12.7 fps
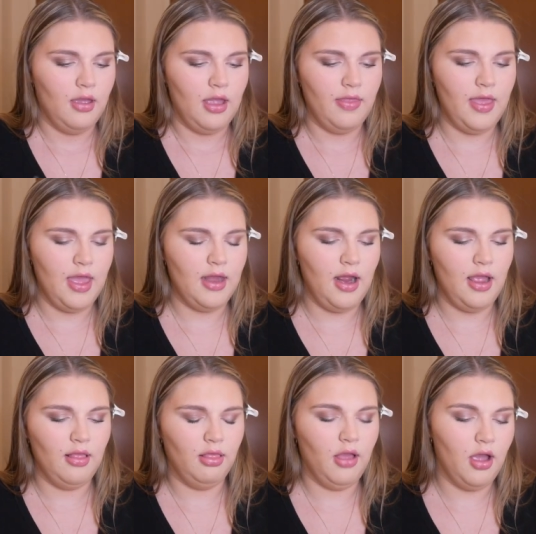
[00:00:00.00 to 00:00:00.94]
And then
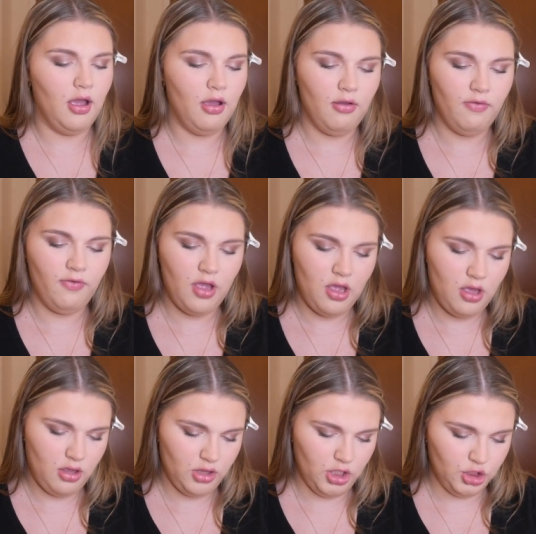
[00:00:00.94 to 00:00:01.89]
I love
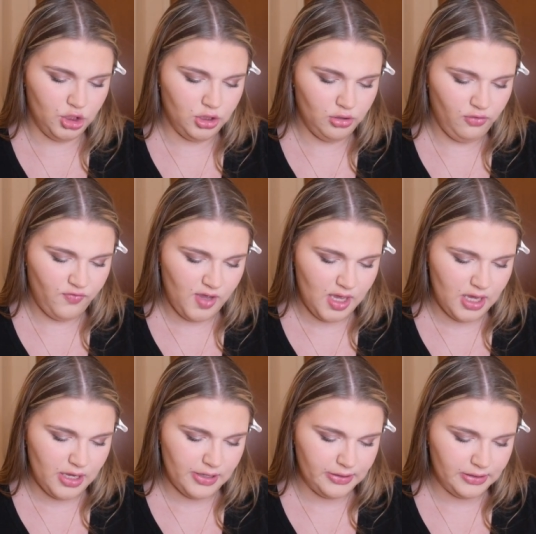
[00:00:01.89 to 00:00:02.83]
the Too
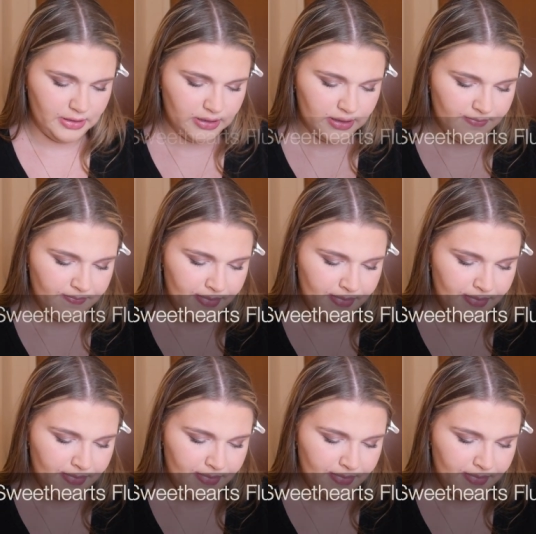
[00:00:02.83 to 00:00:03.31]
Faced